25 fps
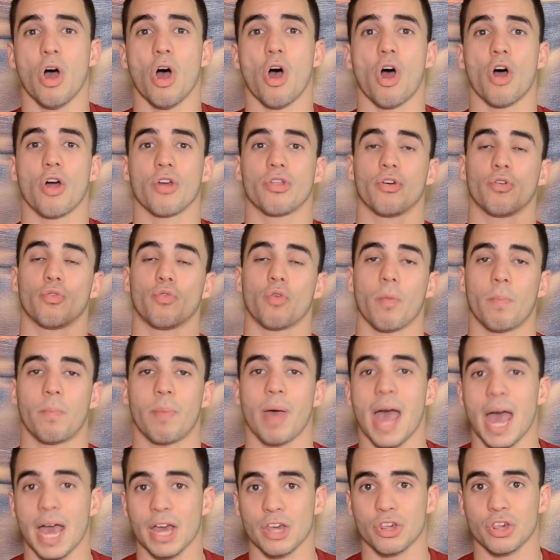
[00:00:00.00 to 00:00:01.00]
are the
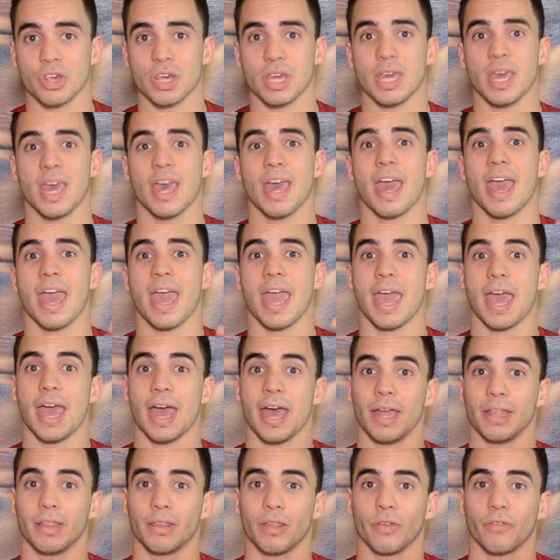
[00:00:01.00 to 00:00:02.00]
Rapace
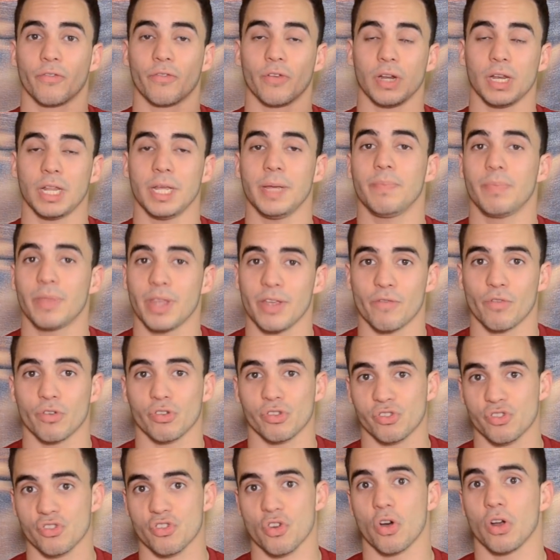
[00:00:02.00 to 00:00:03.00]
and Philippe de
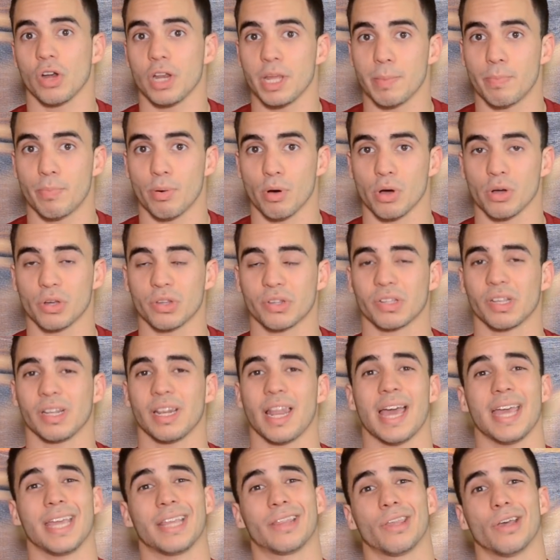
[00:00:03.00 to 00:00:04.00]
Vosjoli books,
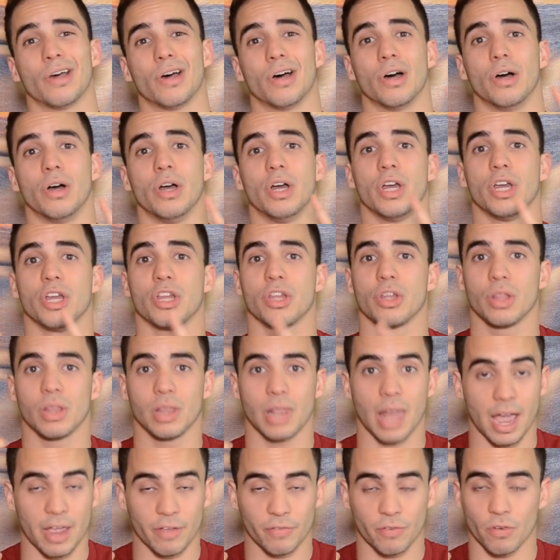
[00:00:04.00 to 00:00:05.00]
like the
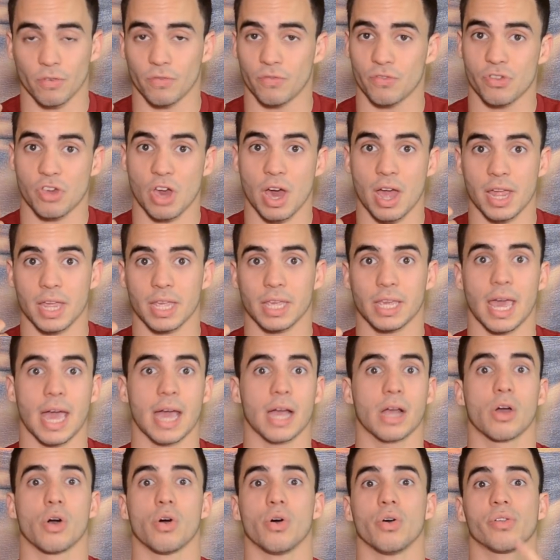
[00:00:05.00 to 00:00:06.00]
Life of Giant
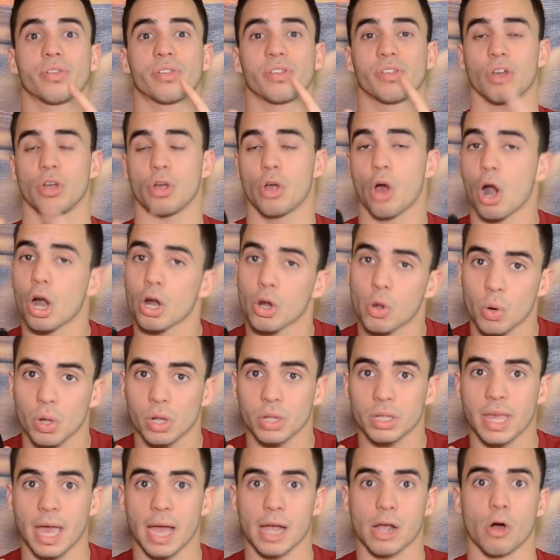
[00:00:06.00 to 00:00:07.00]
Geckos, the
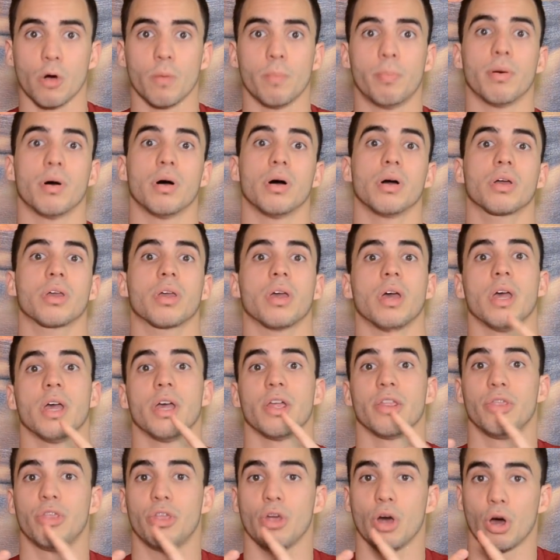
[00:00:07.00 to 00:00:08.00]
Gargoyle Gecko book,
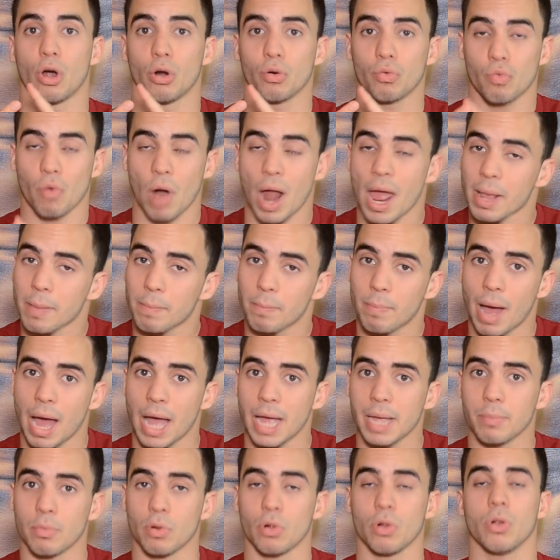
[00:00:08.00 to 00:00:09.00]
the Rack
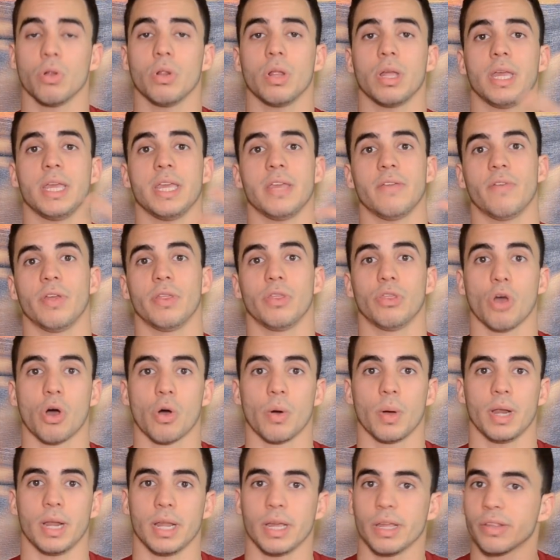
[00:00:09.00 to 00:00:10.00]
Bible, even
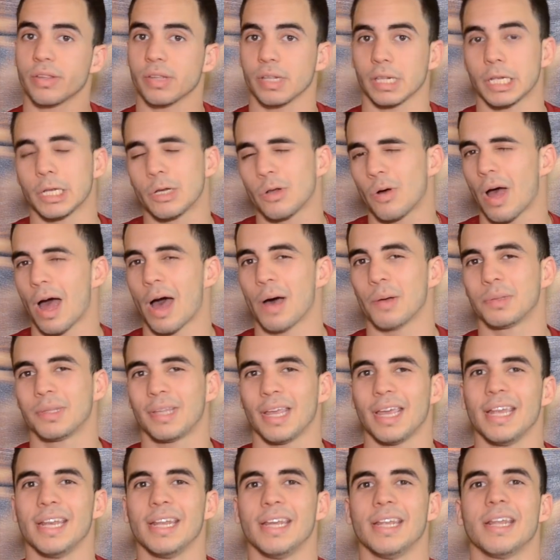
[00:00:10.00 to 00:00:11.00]
though it is a little
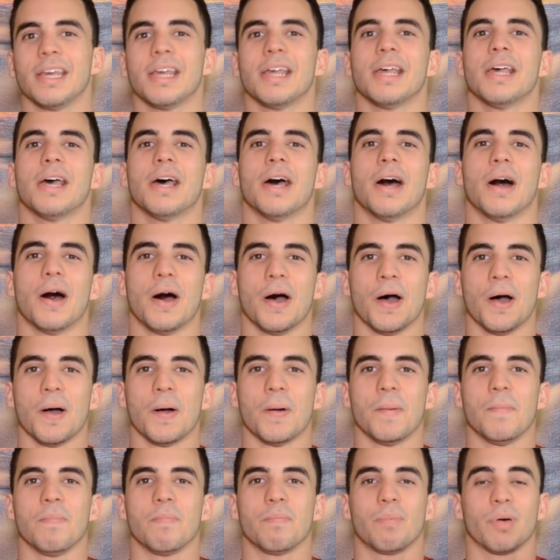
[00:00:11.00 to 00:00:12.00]
outdated.
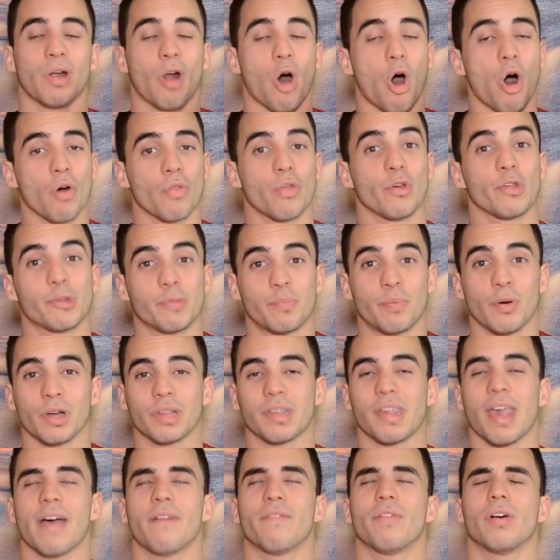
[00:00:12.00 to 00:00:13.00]
But all those
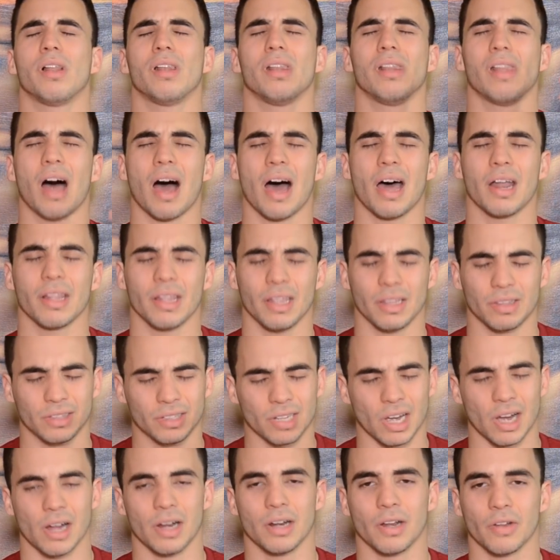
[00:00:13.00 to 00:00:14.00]
books have a
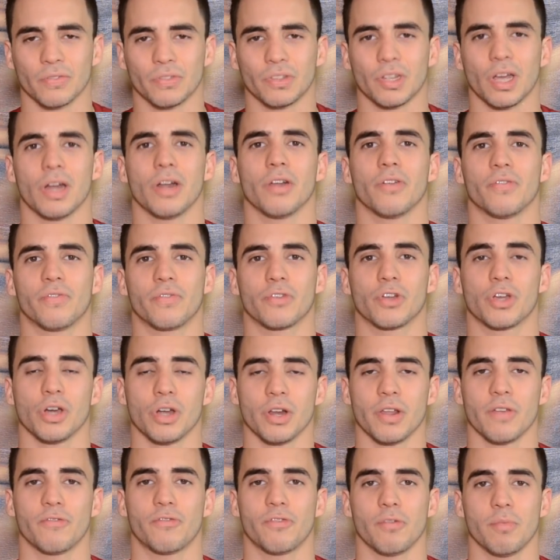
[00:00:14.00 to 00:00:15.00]
ton of
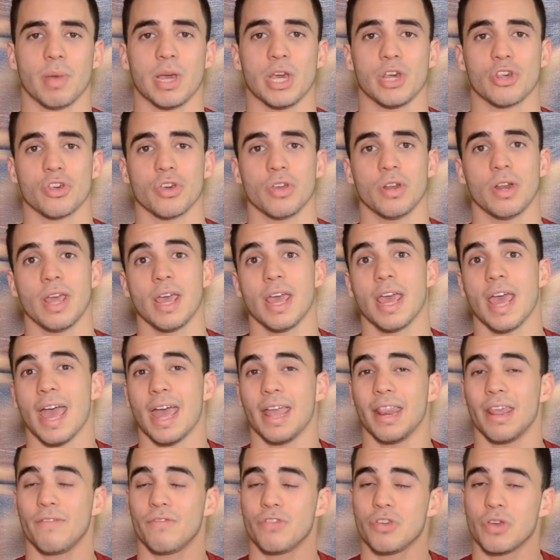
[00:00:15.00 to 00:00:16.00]
good information,
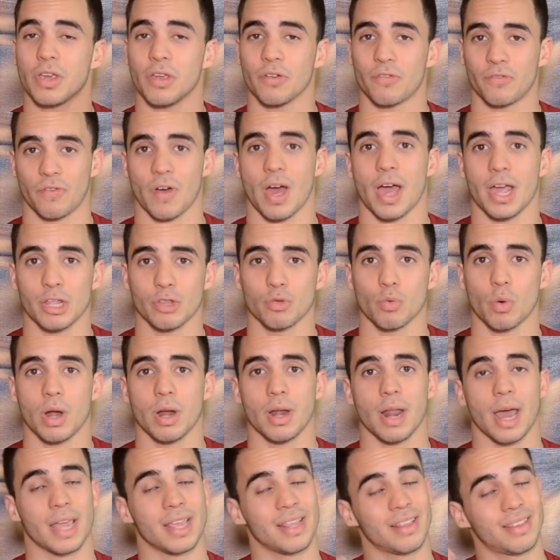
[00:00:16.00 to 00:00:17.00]
and if you could find
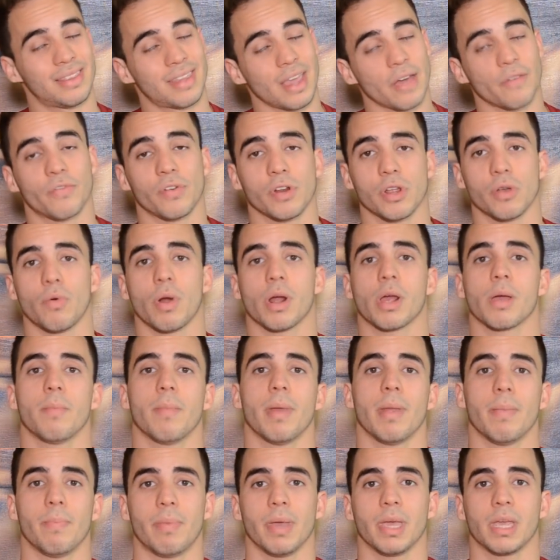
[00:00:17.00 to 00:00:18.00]
one, I definitely
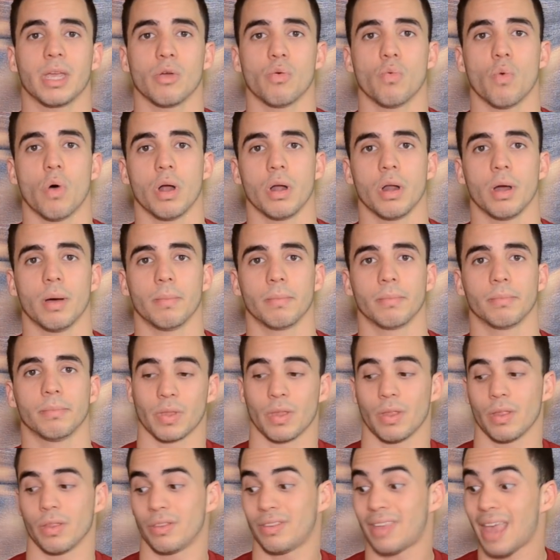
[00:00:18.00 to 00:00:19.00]
recommend picking one up.
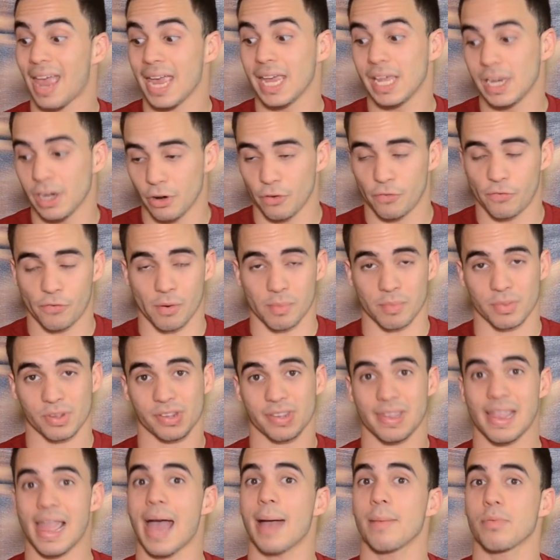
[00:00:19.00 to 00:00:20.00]
Taylor from
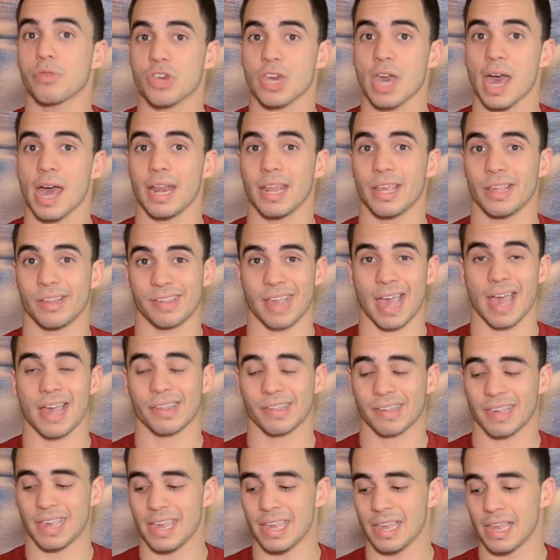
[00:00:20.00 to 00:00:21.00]
Snapchat is
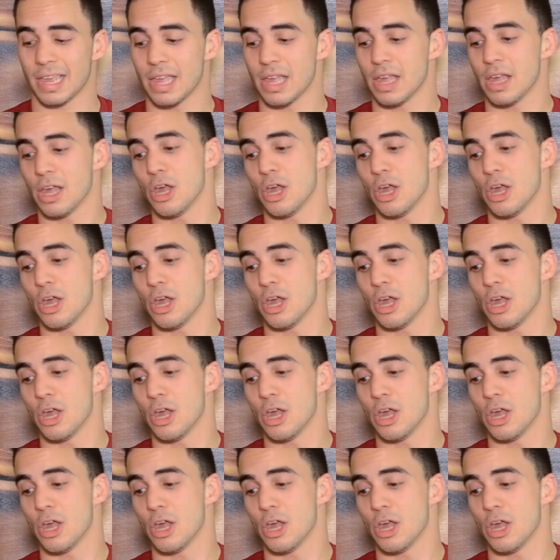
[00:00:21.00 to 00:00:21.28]
asking,